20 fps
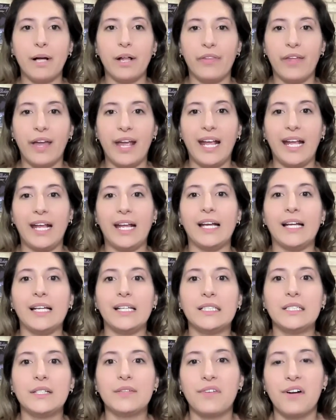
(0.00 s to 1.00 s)
on the
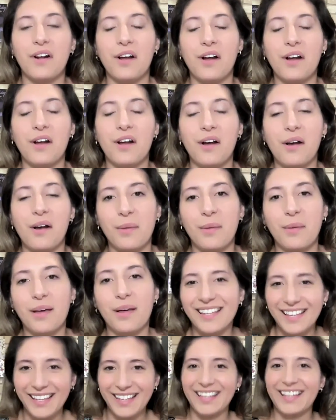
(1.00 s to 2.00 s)
hand from
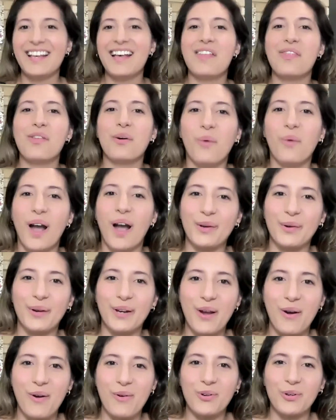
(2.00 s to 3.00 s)
the
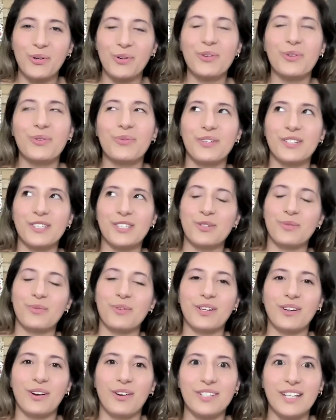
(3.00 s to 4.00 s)
winery owner who was
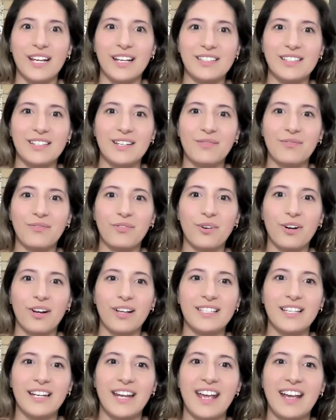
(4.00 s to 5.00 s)
doing our tasting for
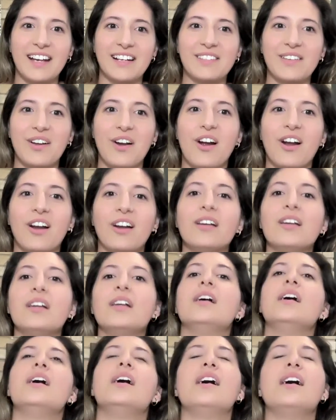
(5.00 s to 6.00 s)
us at AXR.
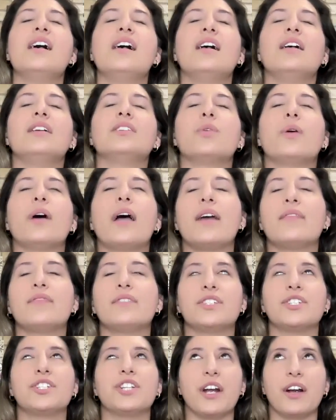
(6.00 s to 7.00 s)
So I have
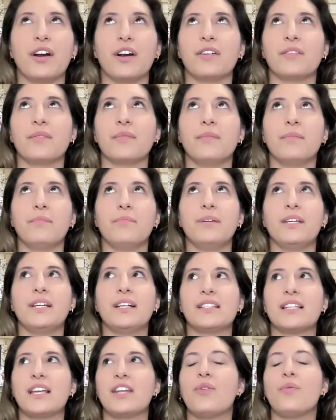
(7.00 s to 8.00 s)
to share
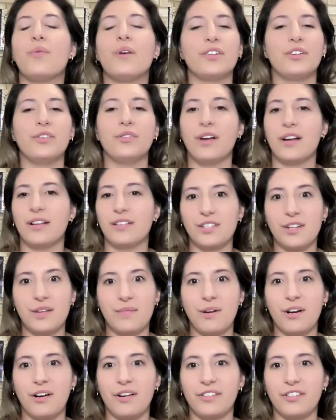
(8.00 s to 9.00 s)
because I don't want you guys to
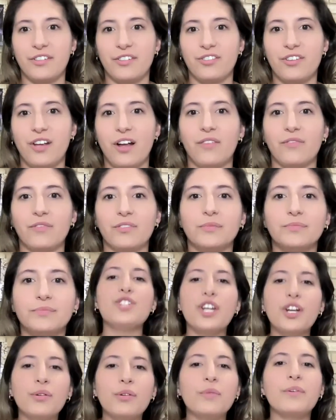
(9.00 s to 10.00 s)
embarrass yourselves.
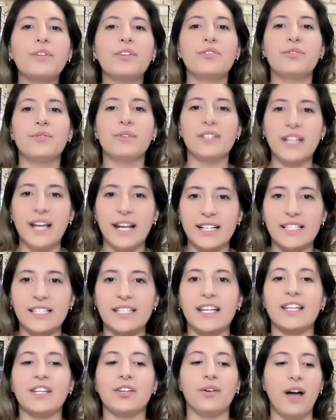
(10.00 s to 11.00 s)
Generally, when you do a
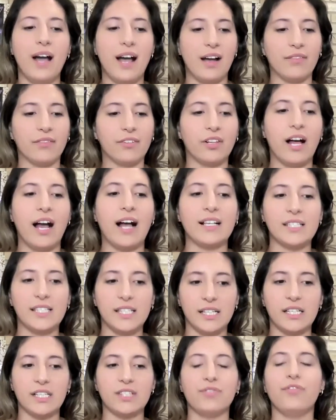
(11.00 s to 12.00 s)
tasting, you'll have
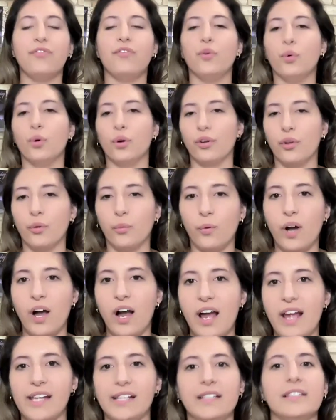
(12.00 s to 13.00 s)
glasses for the
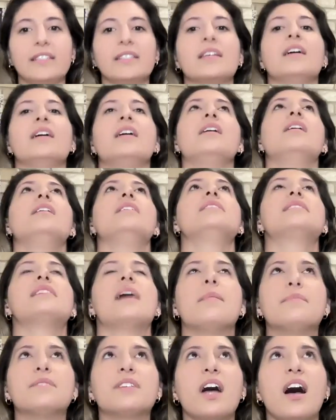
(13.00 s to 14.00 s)
wines.
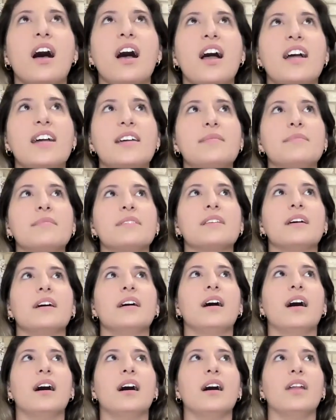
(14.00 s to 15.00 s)
Sometimes
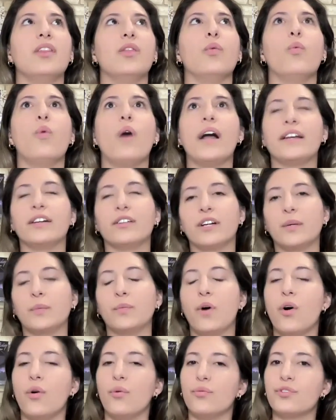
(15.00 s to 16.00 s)
the winery
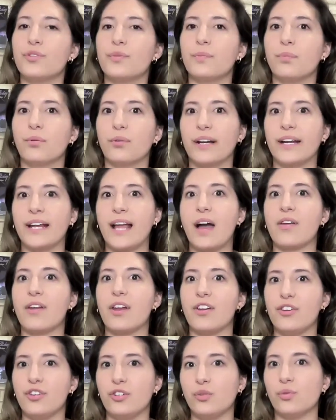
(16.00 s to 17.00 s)
won't bring out
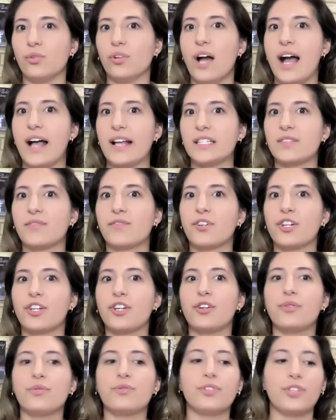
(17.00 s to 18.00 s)
a new glass for
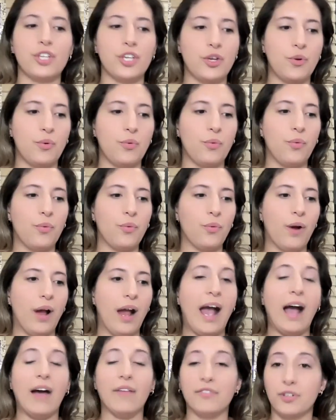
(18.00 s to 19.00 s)
you, so you
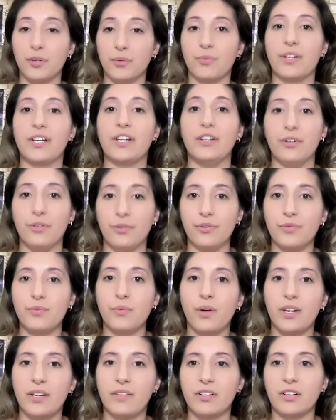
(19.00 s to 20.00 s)
have to reuse
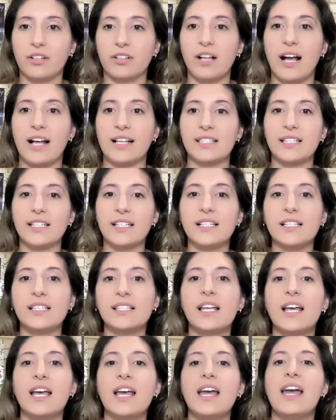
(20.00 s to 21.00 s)
one of your
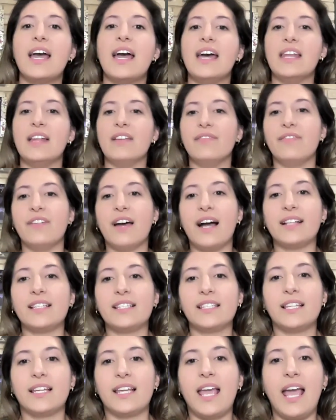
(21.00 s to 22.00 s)
glasses. And if
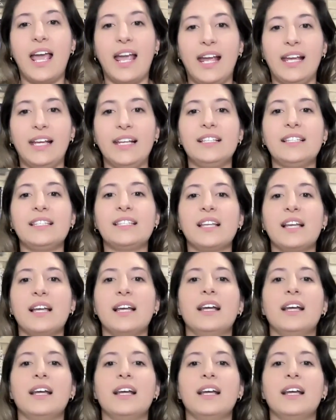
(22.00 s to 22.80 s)
that's the case,